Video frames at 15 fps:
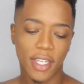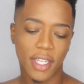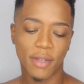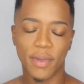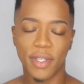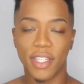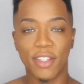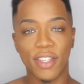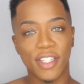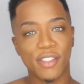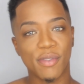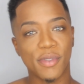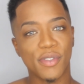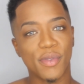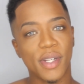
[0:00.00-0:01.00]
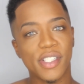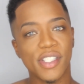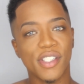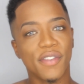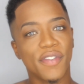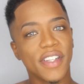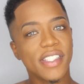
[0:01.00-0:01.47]
Anyway, thank you guys so much for
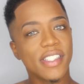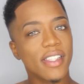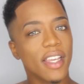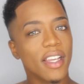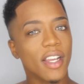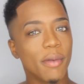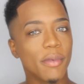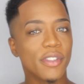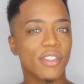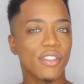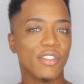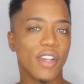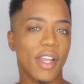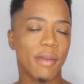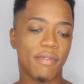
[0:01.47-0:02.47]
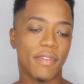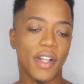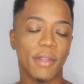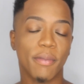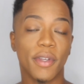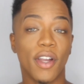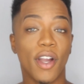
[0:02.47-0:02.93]
watching. Don't forget to like, comment, subscribe,
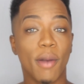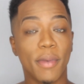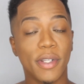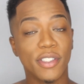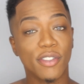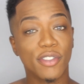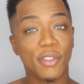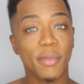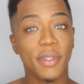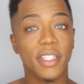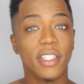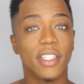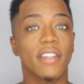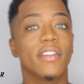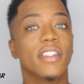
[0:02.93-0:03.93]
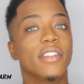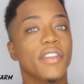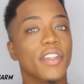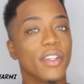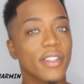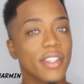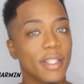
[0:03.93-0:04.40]
follow me on all my social media, give this
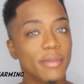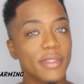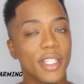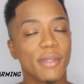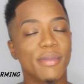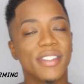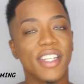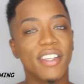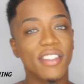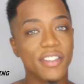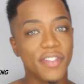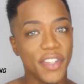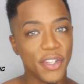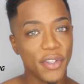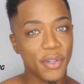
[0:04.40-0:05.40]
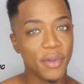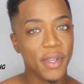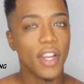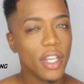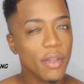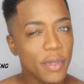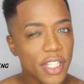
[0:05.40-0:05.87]
video a thumbs up, share this video for
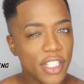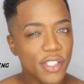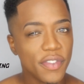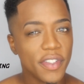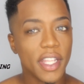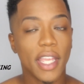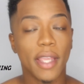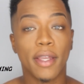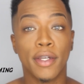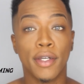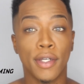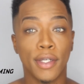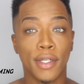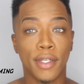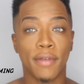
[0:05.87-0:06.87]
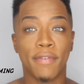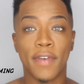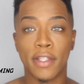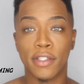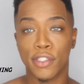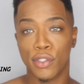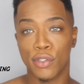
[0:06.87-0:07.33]
anyone that you feel like could
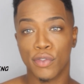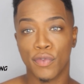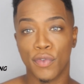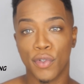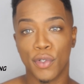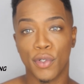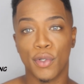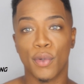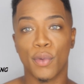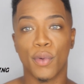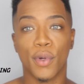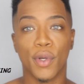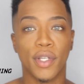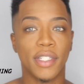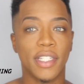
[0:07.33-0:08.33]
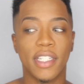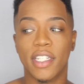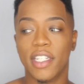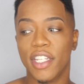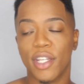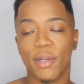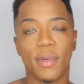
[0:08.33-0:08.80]
find this useful or needed
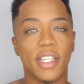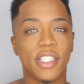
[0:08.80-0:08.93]
to hear what